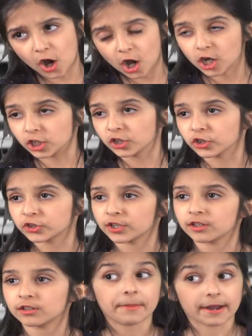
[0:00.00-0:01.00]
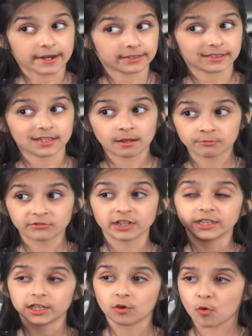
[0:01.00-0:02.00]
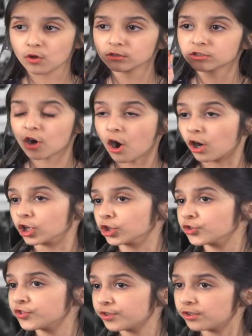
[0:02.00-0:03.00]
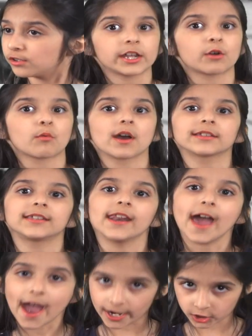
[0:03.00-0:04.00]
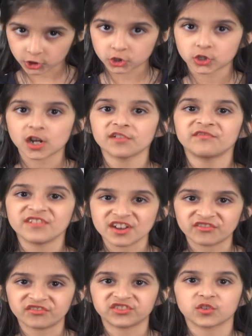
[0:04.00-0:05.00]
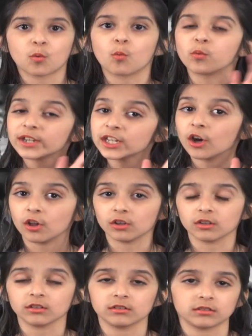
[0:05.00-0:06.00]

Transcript: cars, but in some really old cars, there was an extra fifth wheel